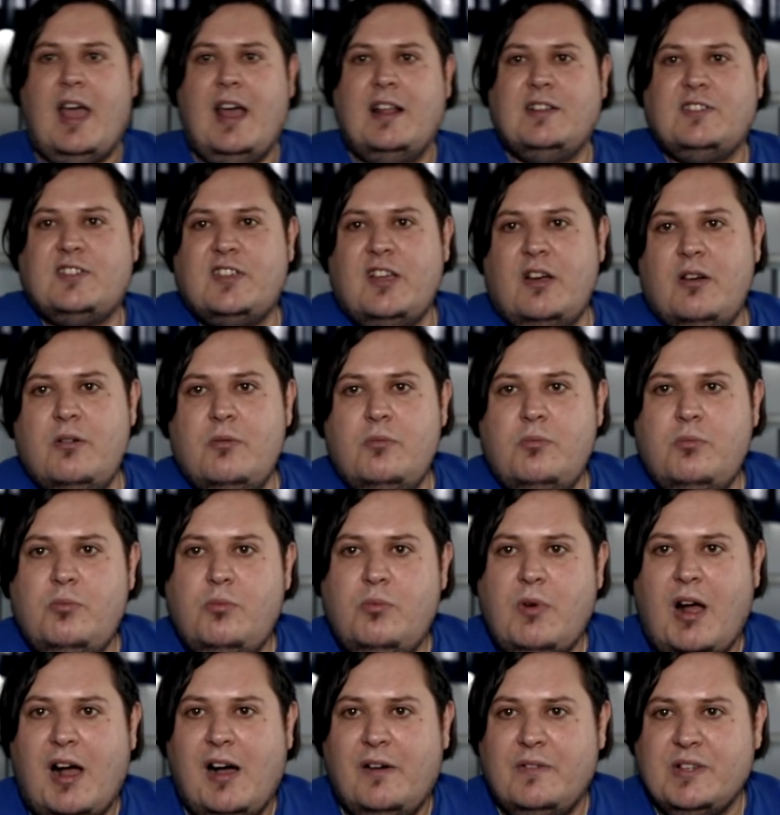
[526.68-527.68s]
And so,
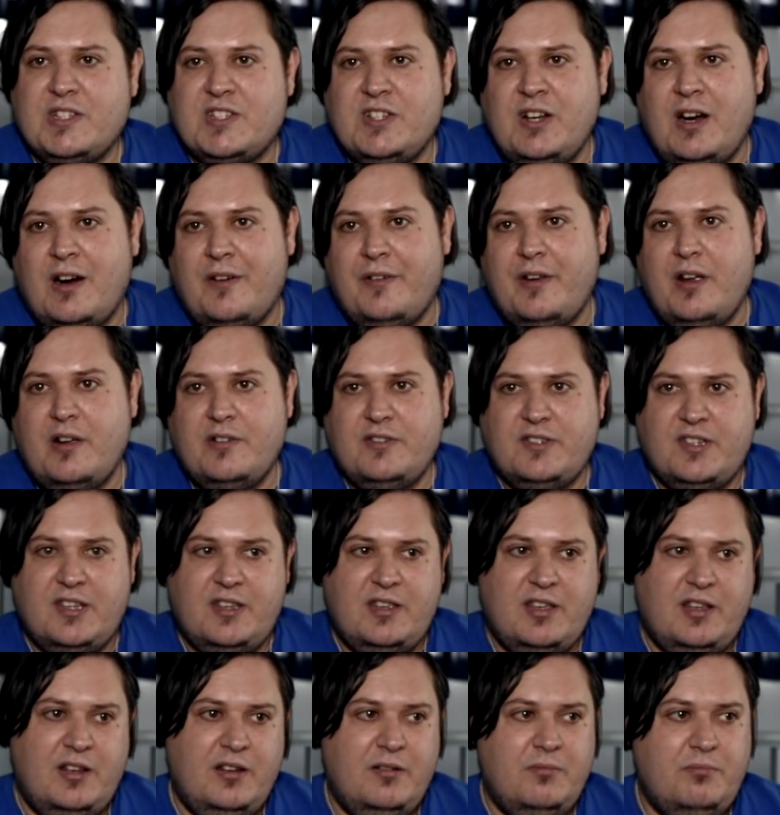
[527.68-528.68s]
other scenarios
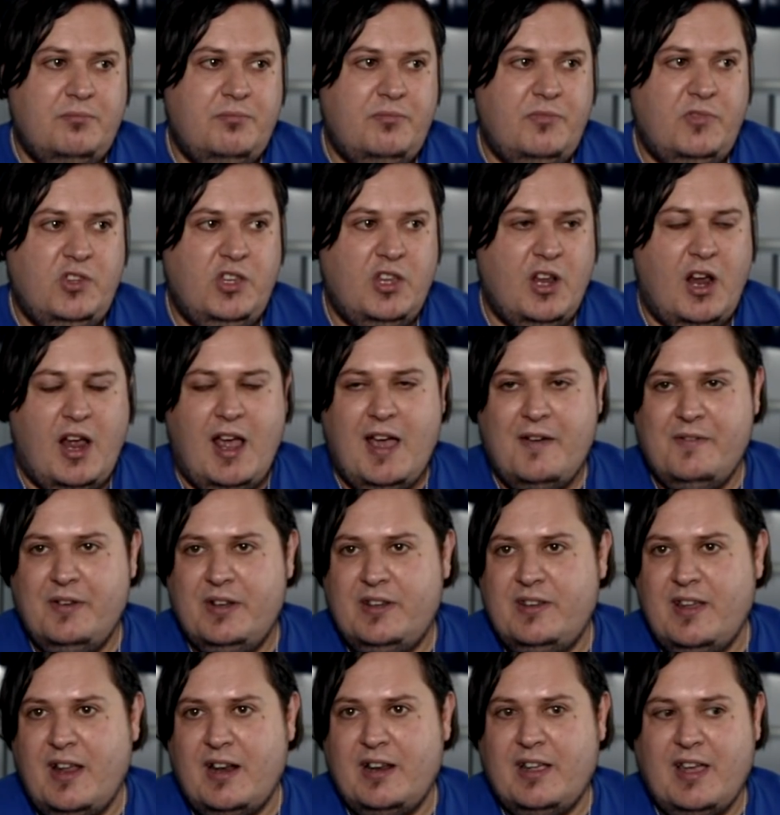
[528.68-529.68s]
can, you know, have a
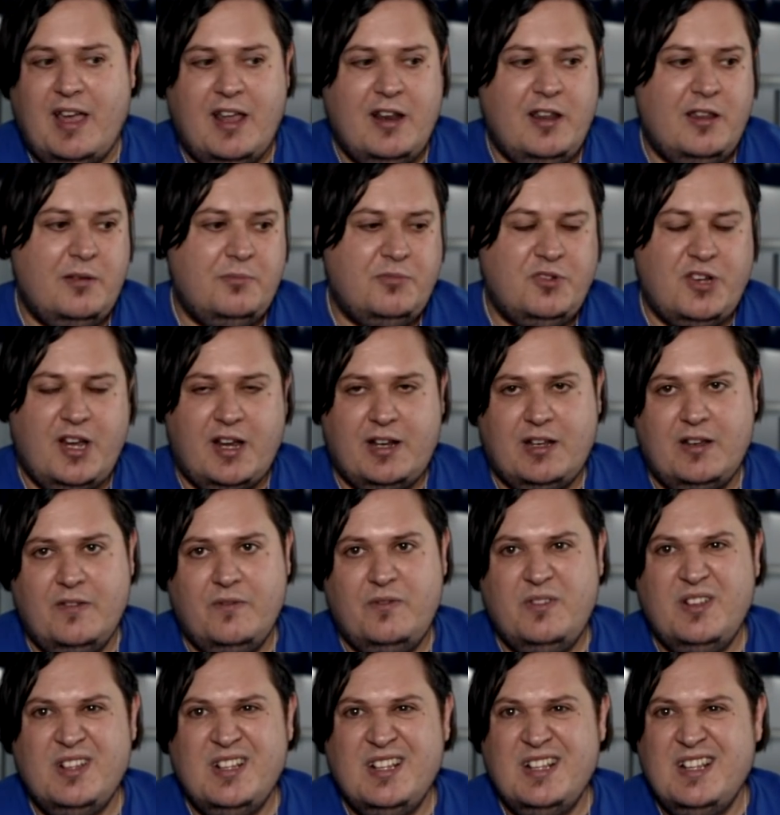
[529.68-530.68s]
dedicated
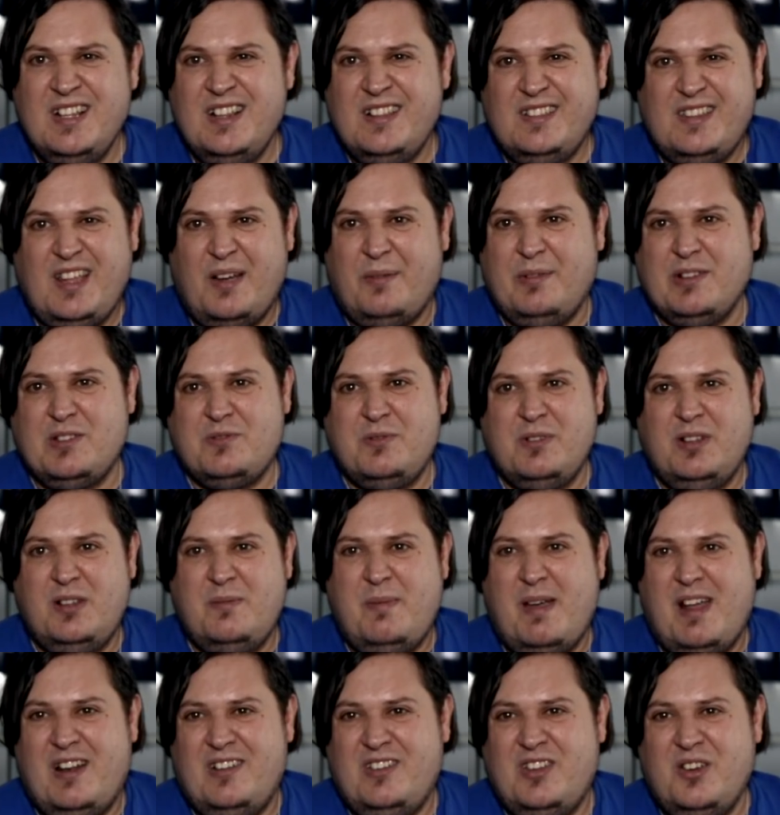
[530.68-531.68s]
objective. That one's really
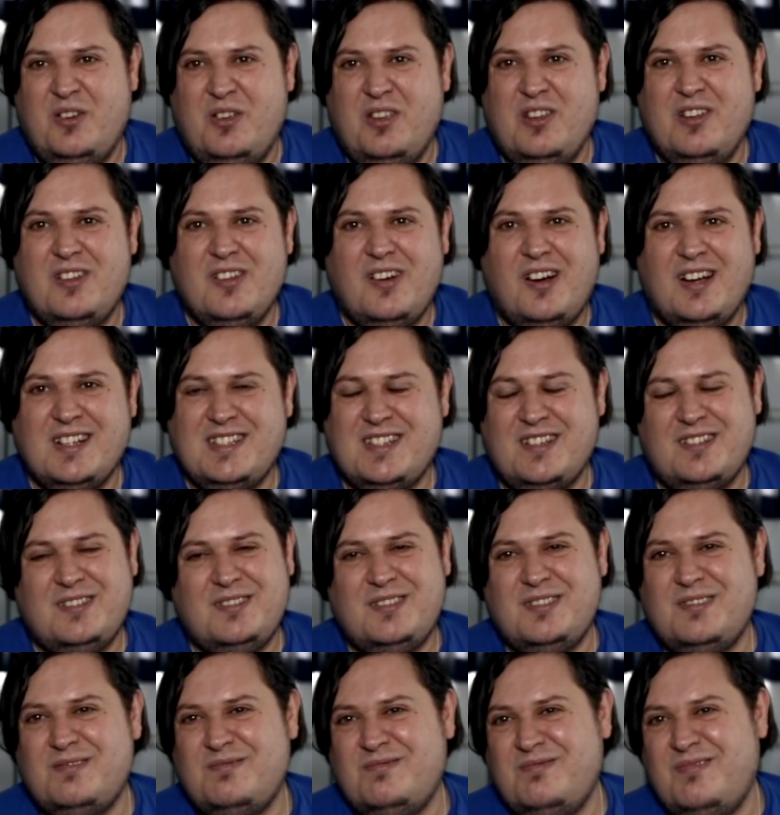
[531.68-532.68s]
about until you die, so
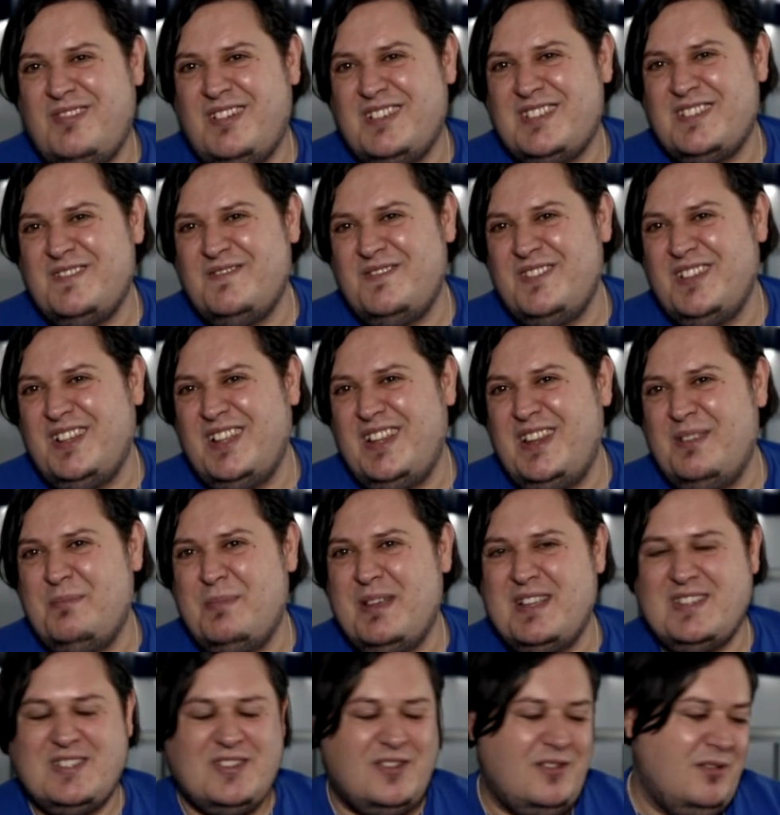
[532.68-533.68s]
it wasn't really the
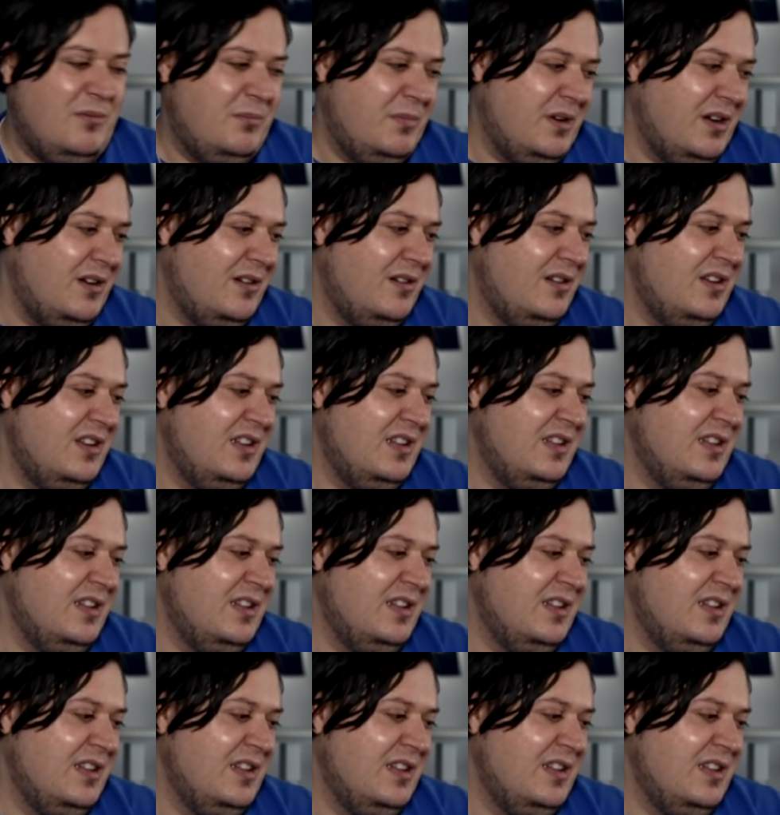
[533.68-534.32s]
best combo.